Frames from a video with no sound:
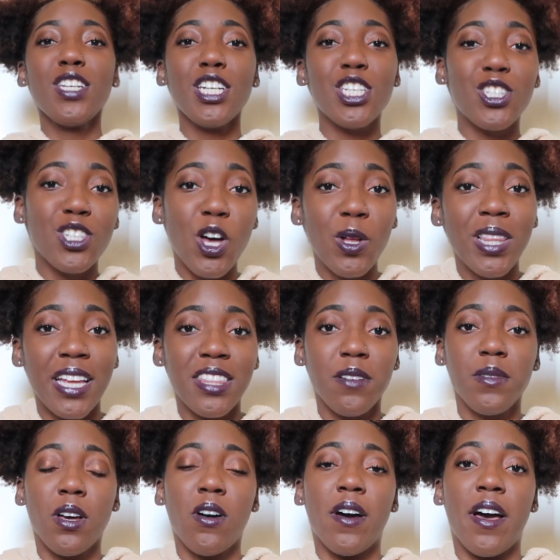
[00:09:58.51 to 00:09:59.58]
So let them
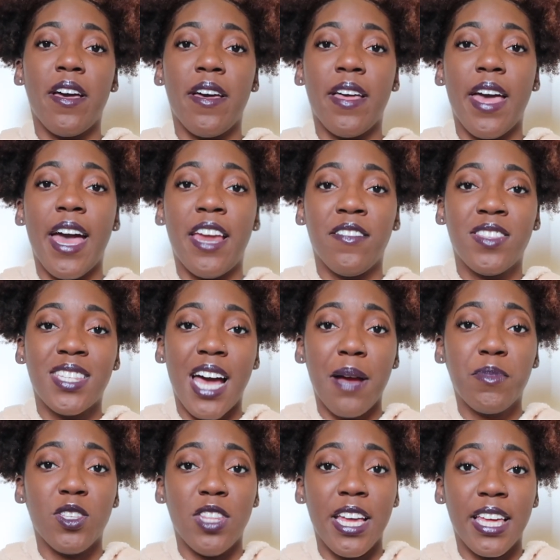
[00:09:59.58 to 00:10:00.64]
know ahead of time
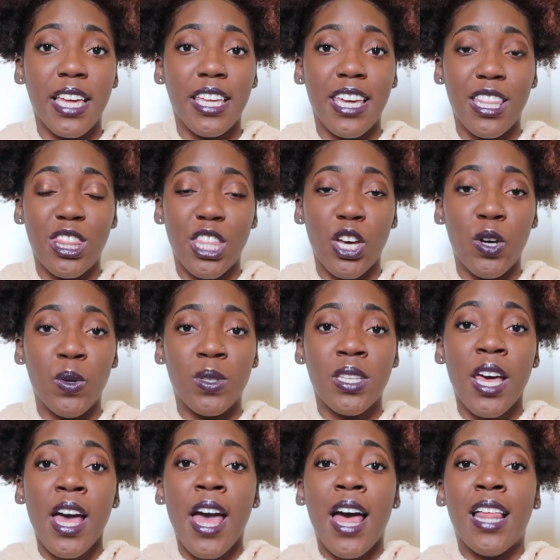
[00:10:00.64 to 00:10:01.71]
so they can get those
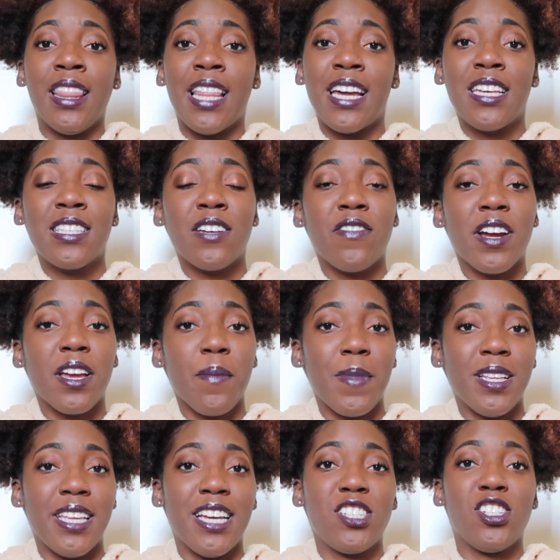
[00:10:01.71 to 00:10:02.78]
letters of
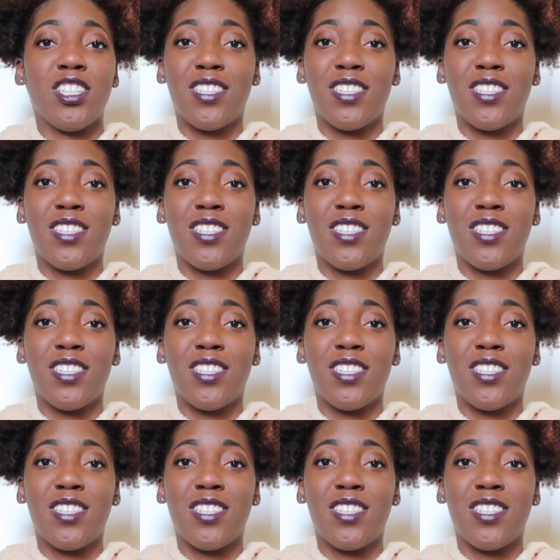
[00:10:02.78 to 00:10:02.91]
recommendation